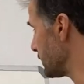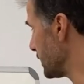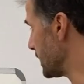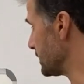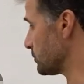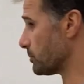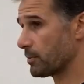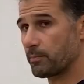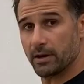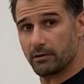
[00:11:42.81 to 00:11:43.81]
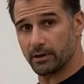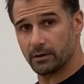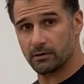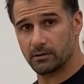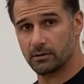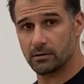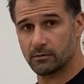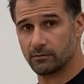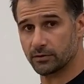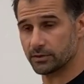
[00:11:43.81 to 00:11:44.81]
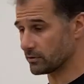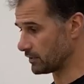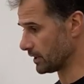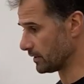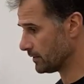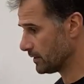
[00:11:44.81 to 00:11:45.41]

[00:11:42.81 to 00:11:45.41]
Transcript: here that we're preparing for this over here.